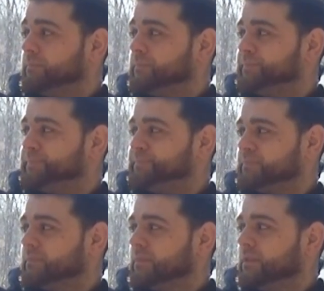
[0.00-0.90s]

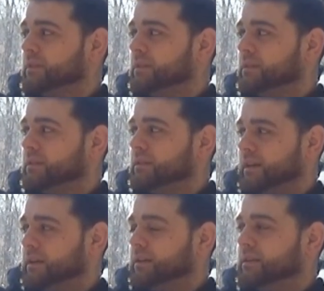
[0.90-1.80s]

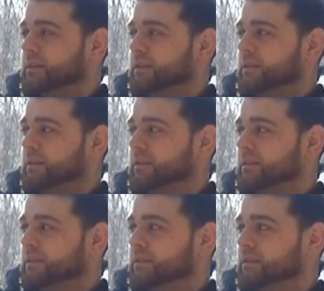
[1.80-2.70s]

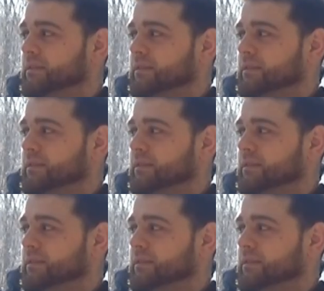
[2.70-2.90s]
This person isn't speaking.